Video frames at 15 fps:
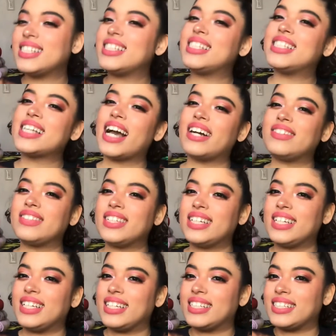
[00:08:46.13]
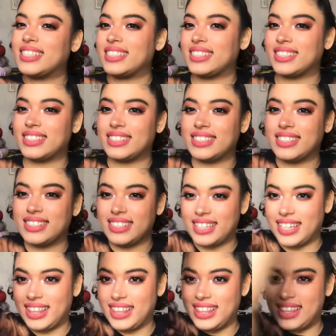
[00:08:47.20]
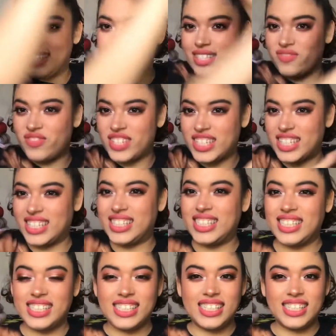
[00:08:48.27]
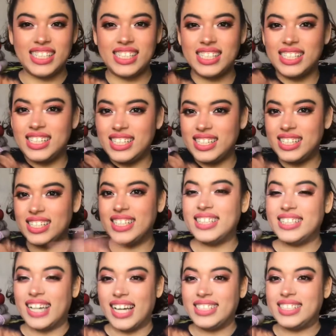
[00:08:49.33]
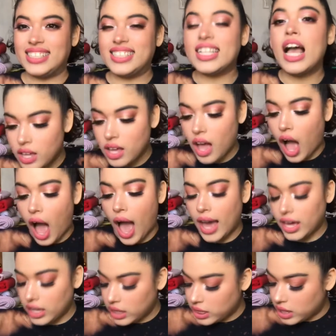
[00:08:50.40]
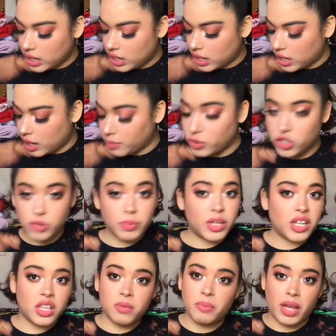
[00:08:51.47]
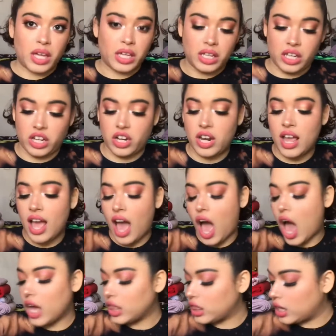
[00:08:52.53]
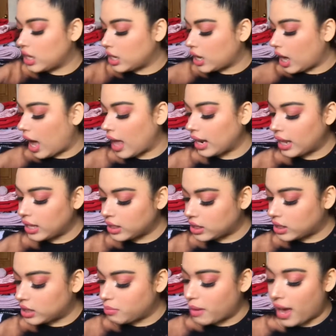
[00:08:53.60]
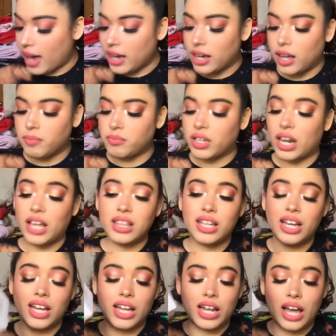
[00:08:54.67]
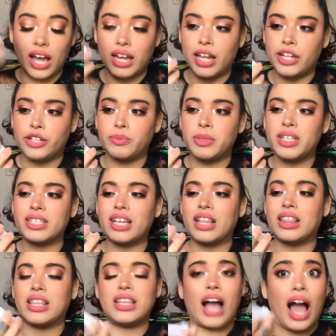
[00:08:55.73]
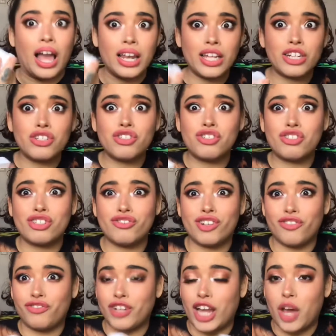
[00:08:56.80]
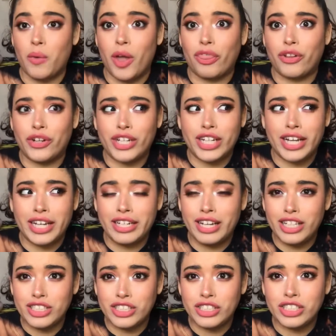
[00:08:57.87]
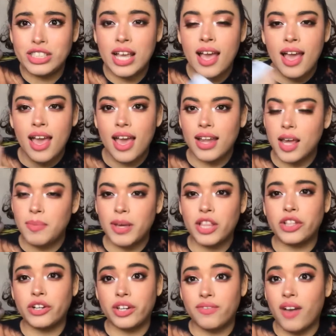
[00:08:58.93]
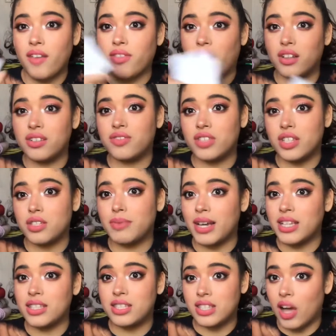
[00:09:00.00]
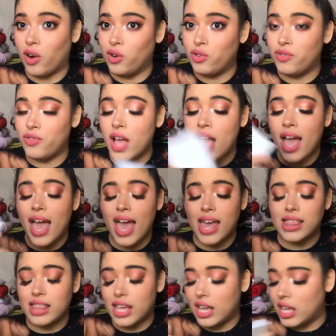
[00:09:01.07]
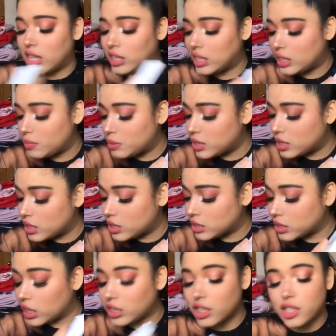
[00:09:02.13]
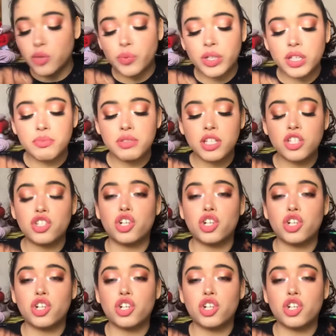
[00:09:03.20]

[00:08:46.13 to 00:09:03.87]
down here in this vicinity. Yes. I think, I'm just putting them back in here. I think I like the bag. I'm glad that I got a highlighter because the highlighters usually run for like, what, $39? And I paid $35 for this by itself. And then the lipstick, like the liquid lipsticks are